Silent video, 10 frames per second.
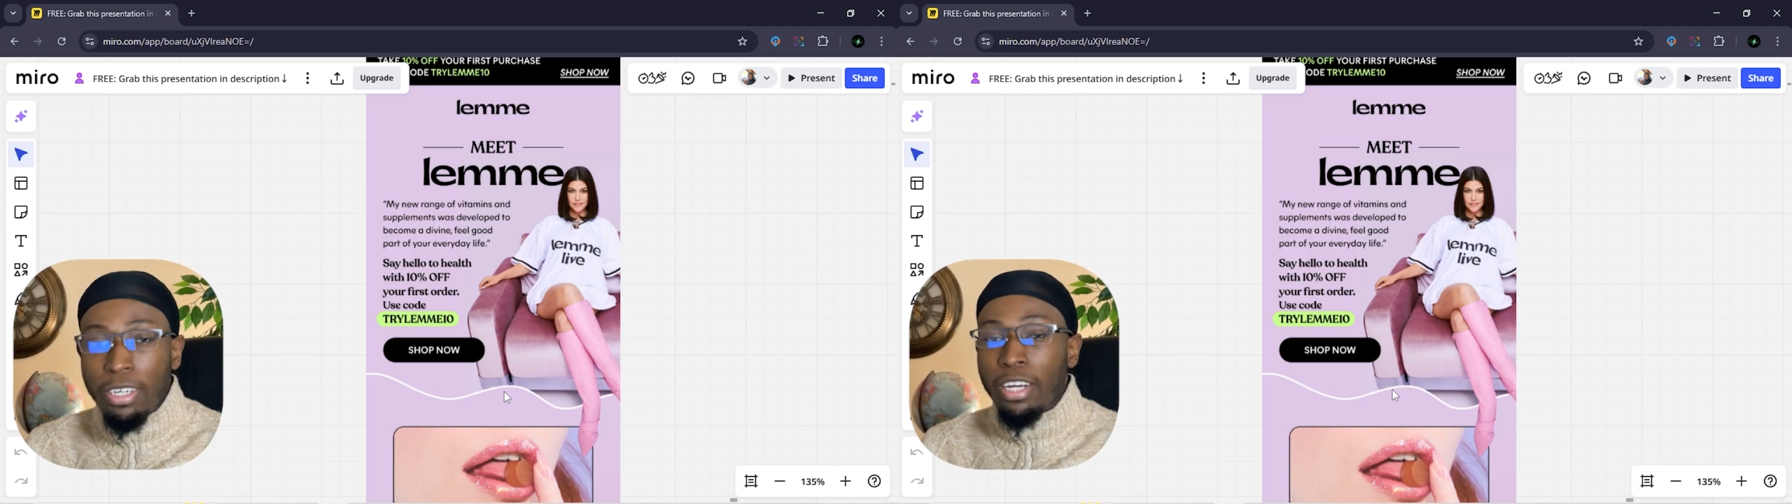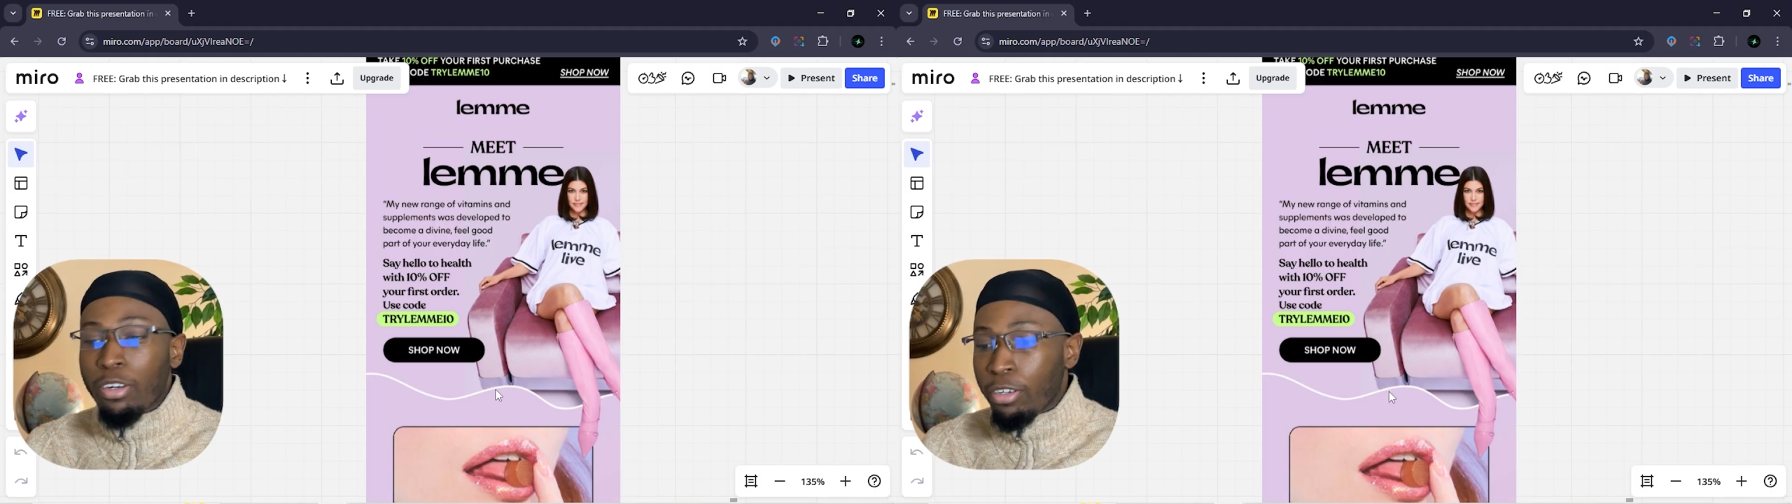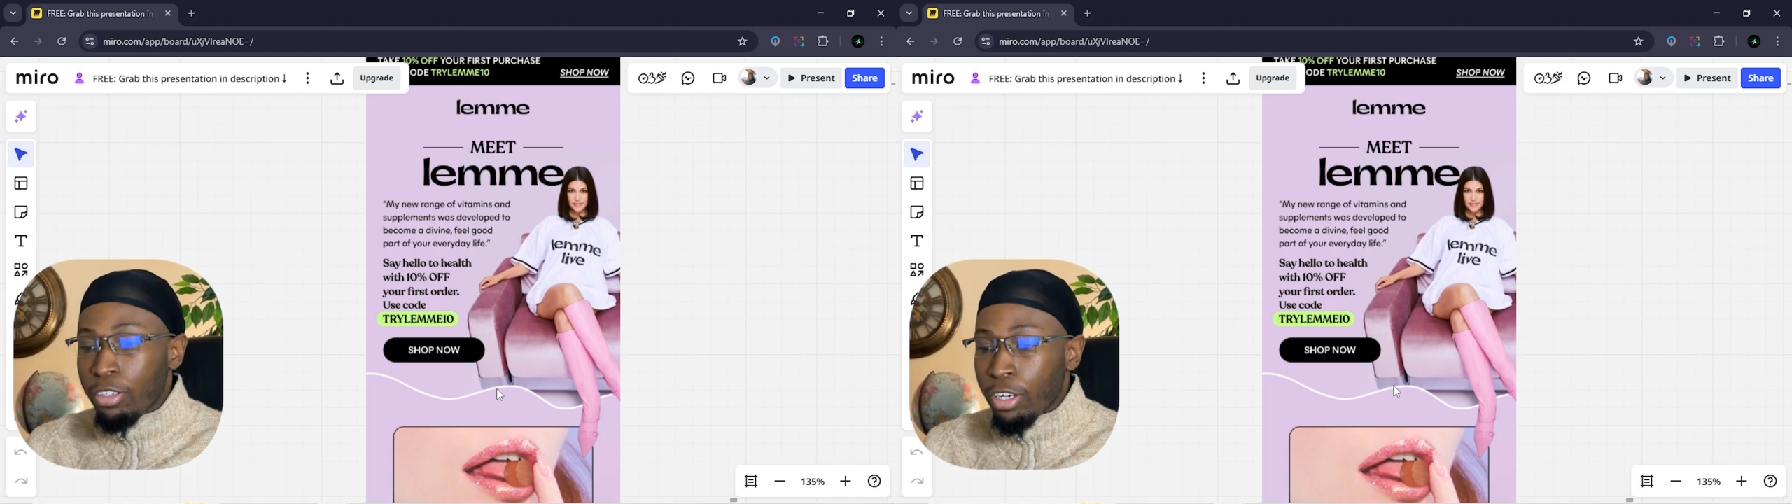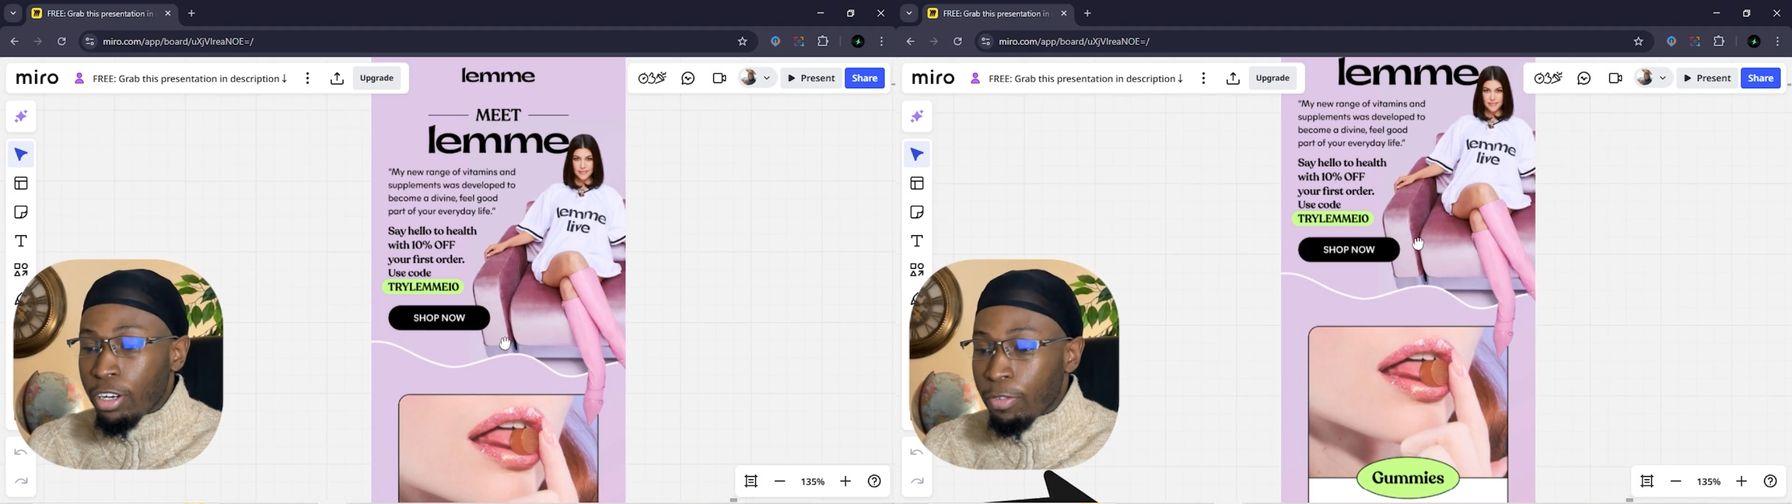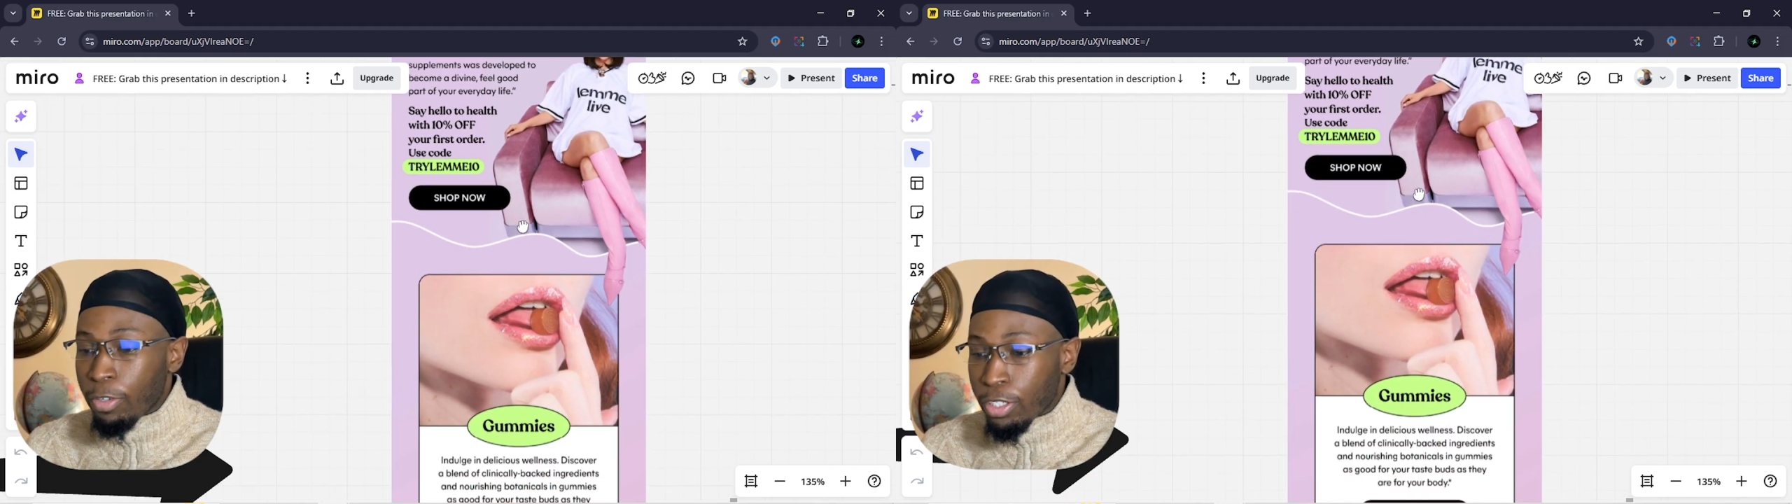and hurt your
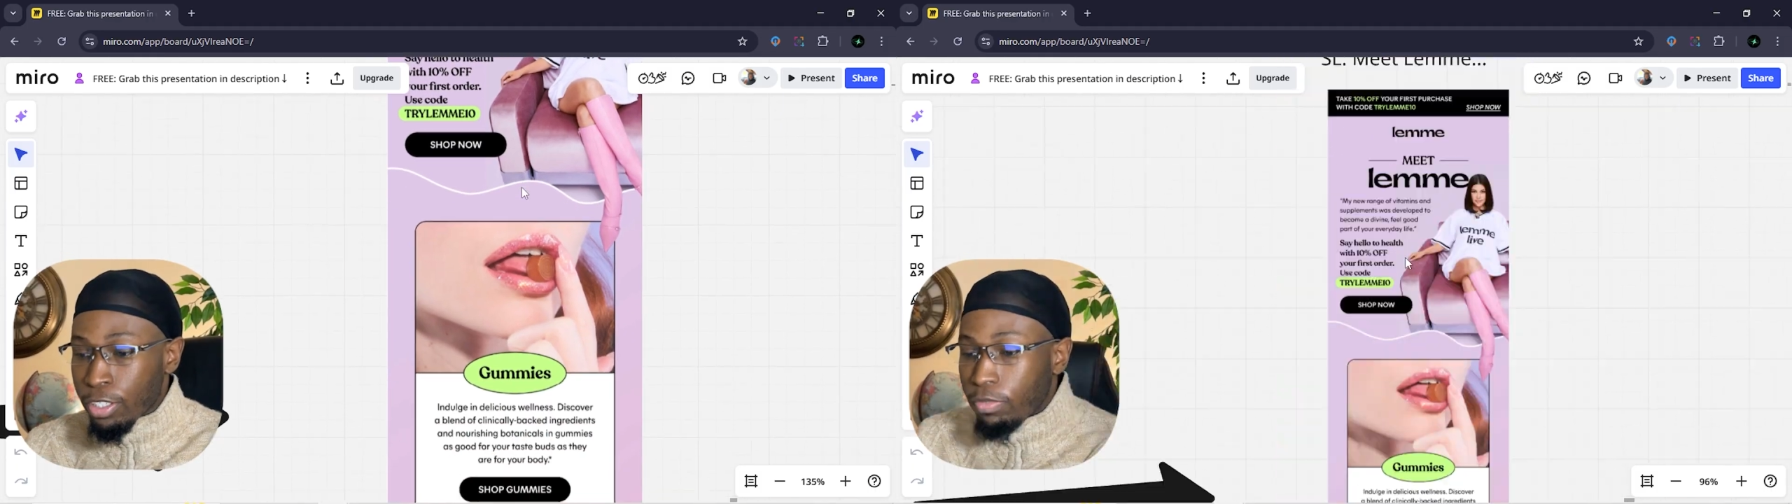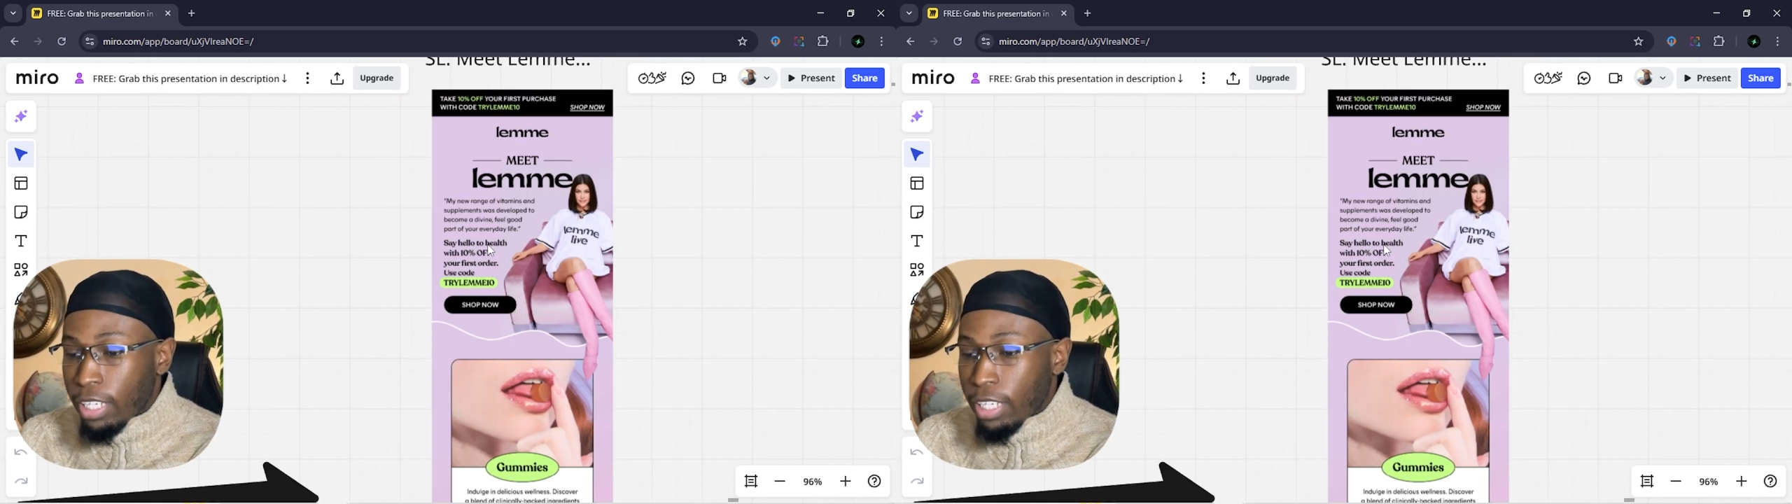conversions.